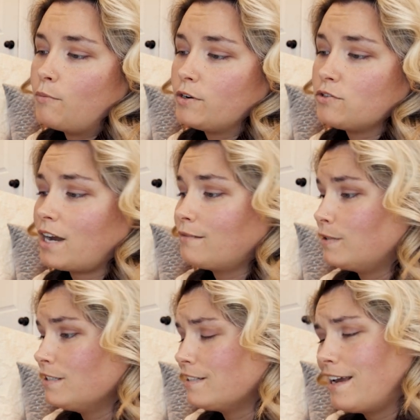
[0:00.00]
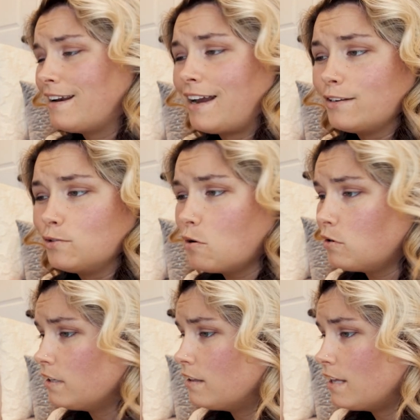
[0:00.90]
which I, once again, I
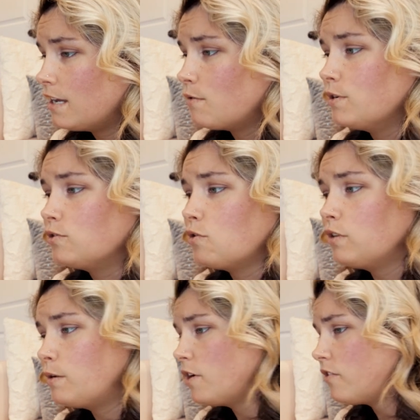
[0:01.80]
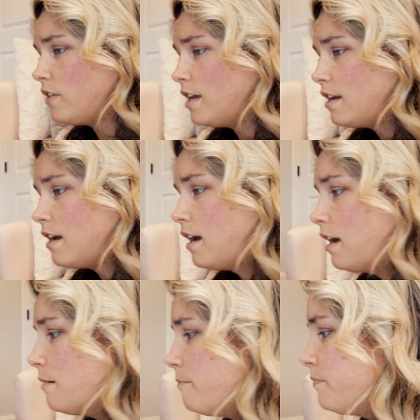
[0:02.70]
totally think was totally worth it.
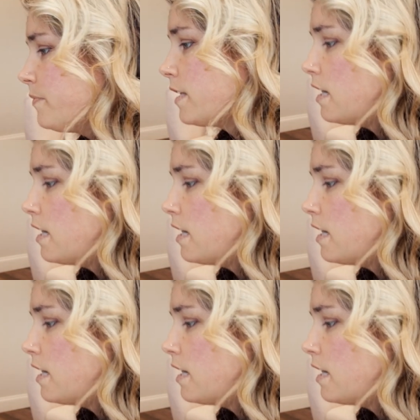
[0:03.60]
Um,